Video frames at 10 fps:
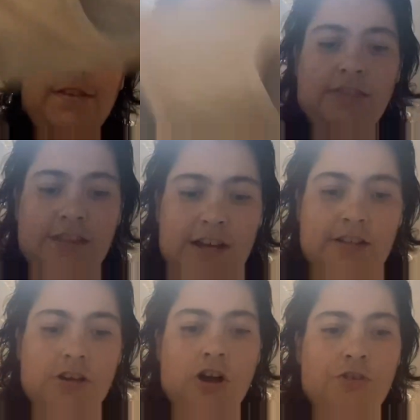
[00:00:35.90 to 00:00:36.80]
And
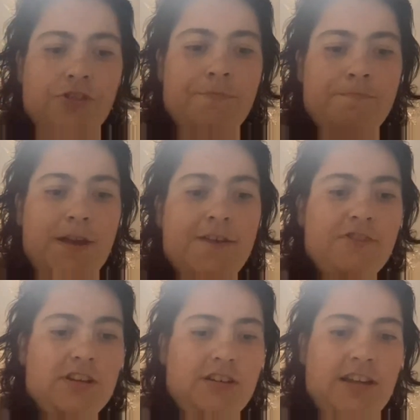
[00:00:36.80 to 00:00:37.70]
these are the
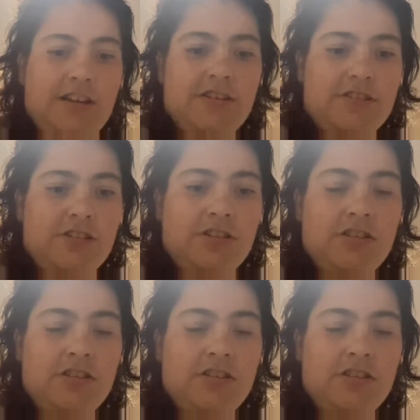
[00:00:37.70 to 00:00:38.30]
period knickers,